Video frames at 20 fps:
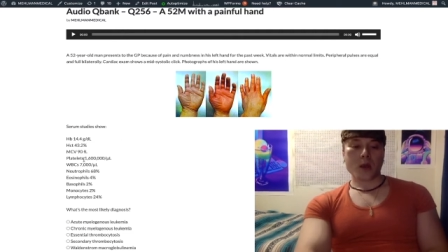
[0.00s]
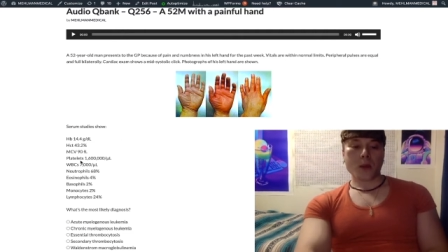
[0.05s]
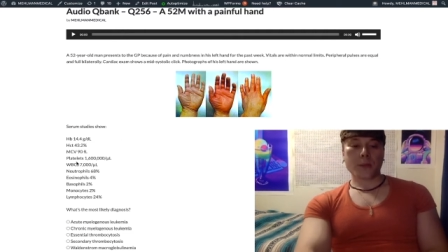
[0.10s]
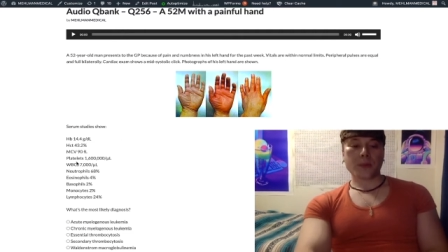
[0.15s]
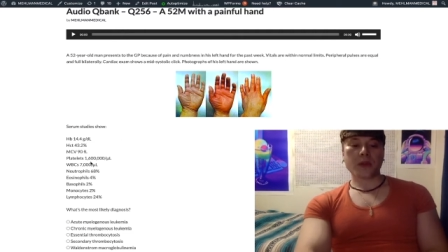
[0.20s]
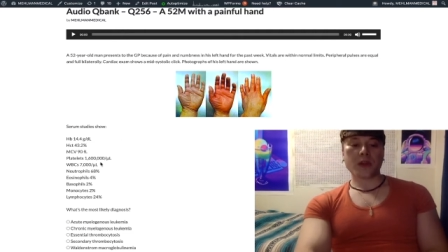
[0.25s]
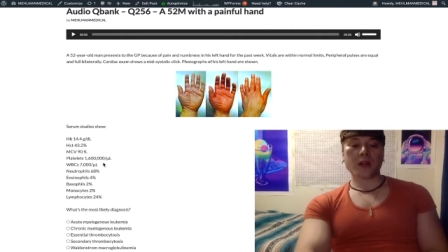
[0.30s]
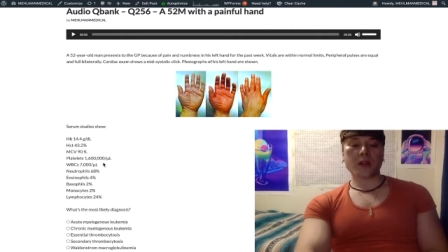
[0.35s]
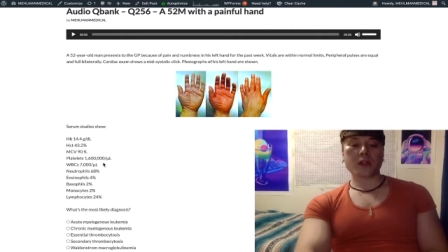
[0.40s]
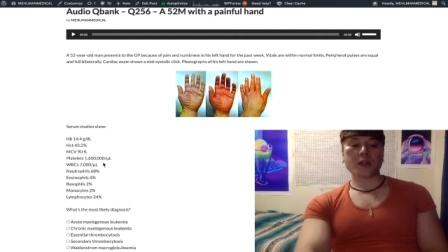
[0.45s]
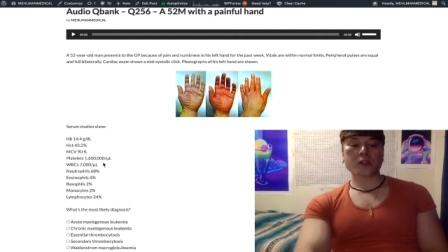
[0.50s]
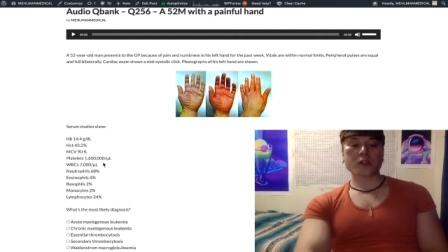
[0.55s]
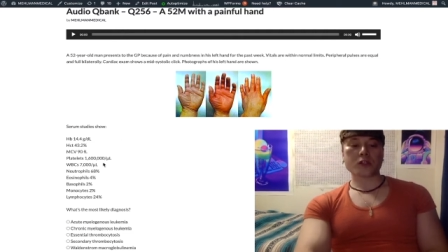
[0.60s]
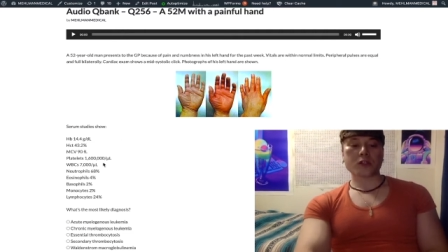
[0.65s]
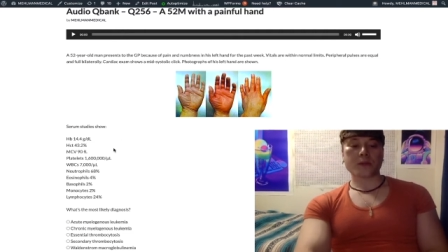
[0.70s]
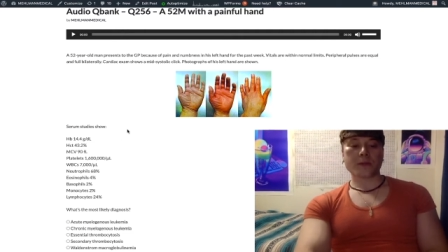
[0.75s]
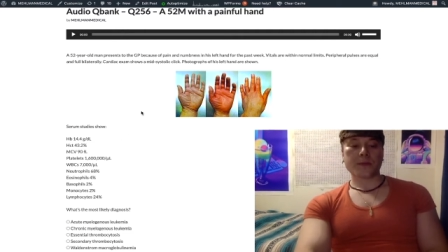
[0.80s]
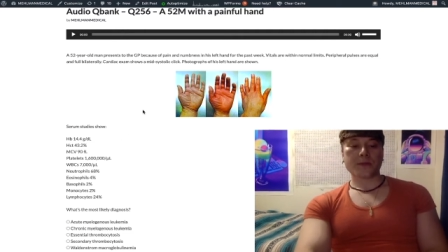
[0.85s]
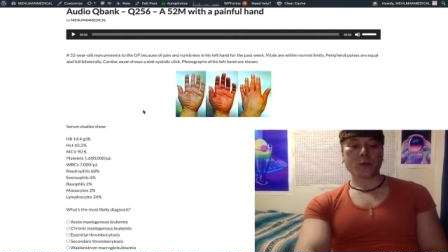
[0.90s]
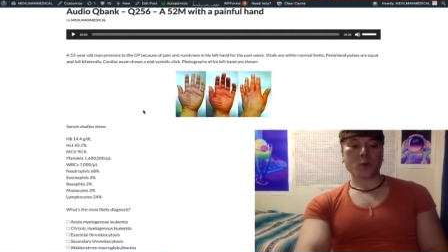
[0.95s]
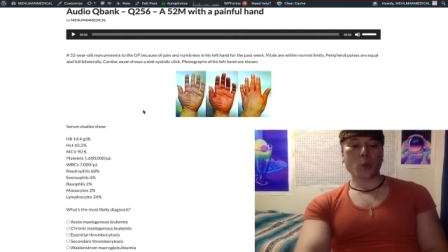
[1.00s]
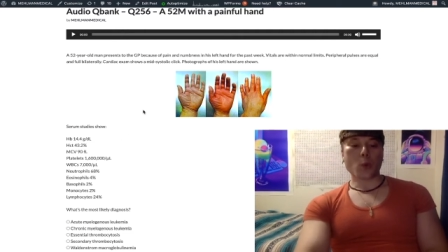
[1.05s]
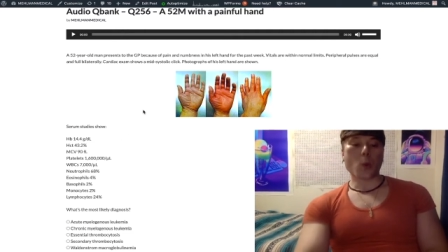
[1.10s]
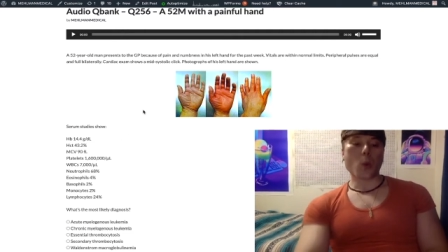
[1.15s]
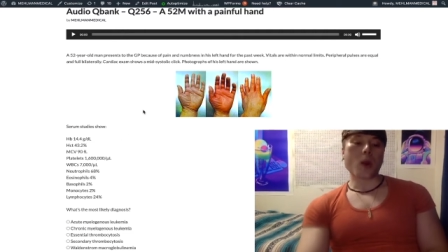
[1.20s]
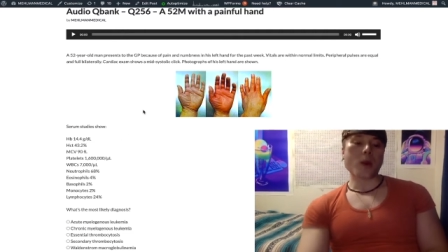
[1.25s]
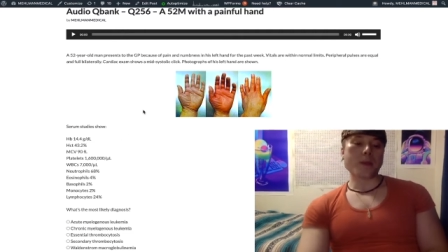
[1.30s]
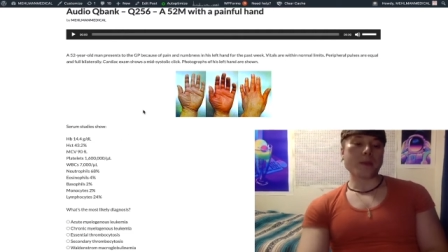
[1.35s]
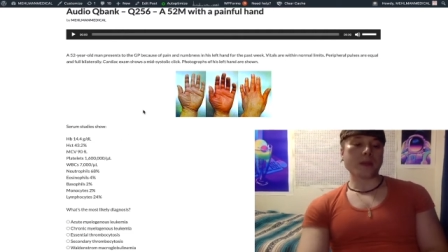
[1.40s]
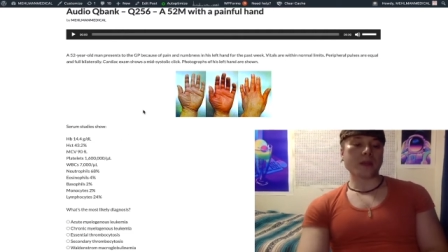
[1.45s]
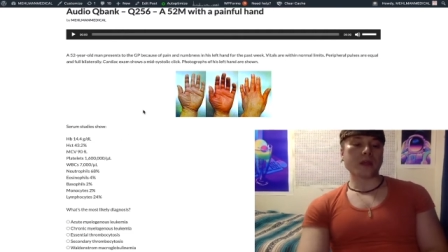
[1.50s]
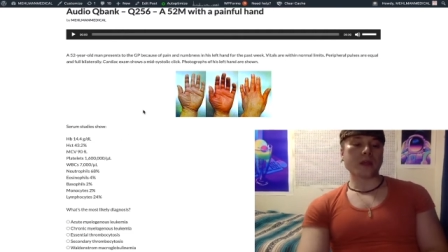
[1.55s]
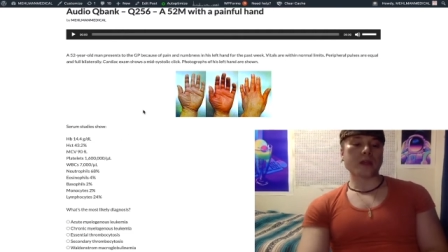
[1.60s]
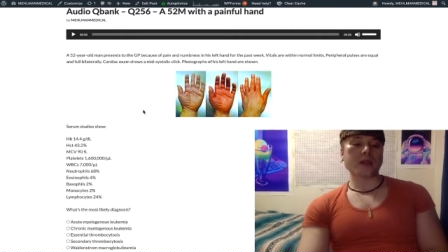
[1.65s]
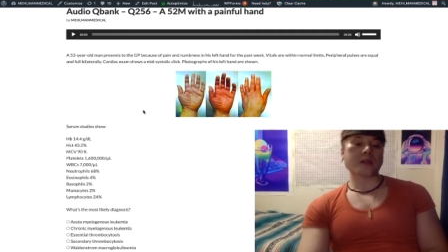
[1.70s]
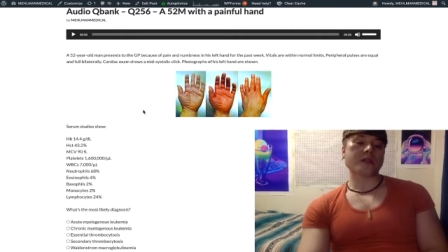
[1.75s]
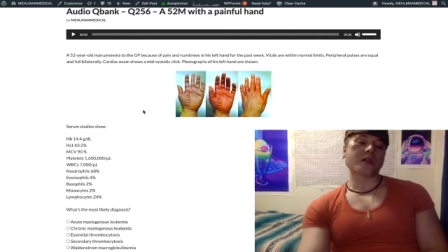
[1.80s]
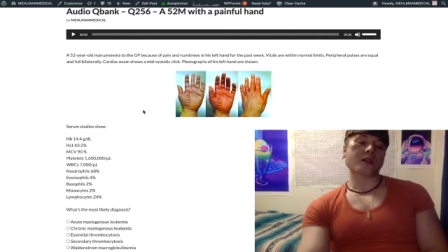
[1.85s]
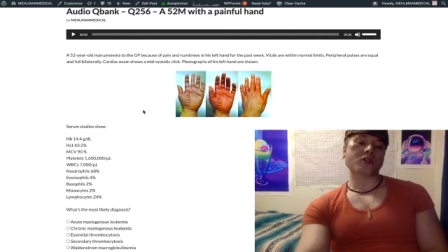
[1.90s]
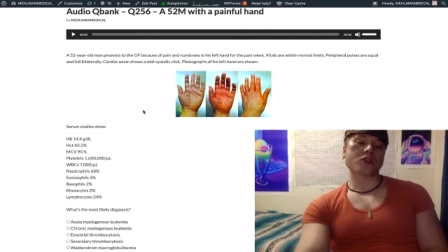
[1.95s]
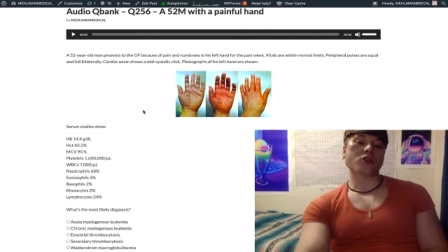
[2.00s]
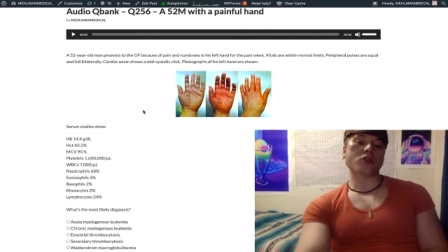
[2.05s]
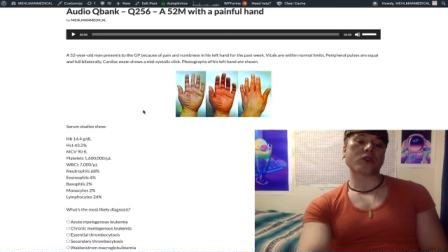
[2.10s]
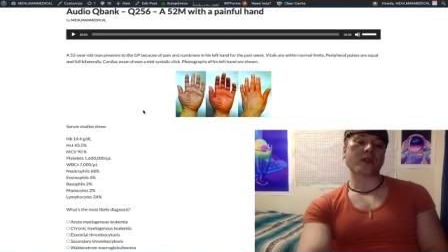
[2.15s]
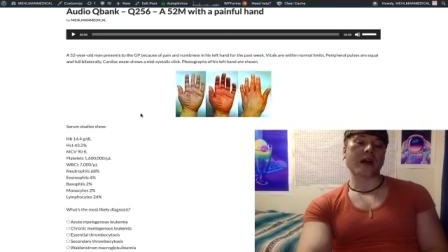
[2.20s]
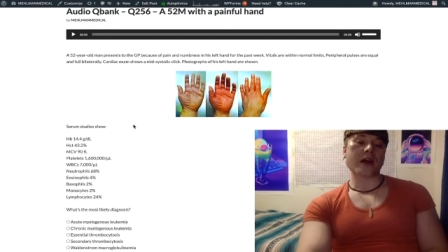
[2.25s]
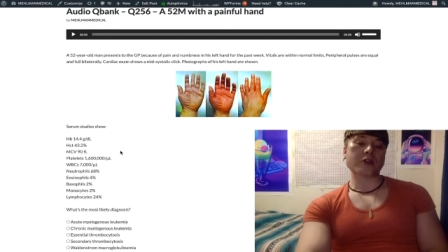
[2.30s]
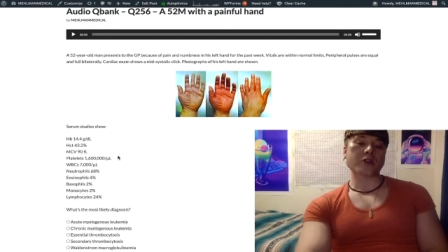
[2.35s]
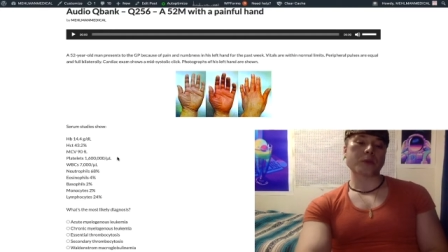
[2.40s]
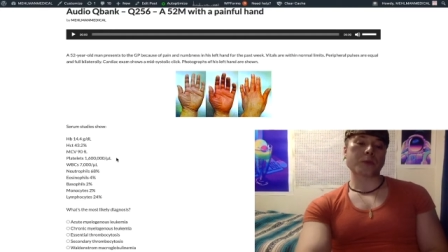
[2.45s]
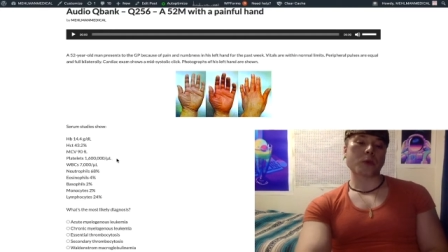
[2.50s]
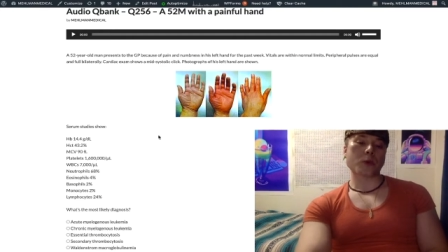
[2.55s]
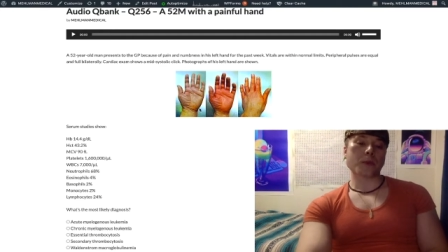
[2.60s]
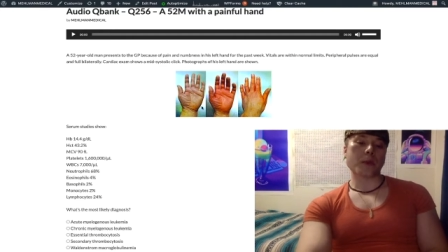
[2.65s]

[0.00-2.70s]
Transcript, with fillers: Platelets, 1,600,000 per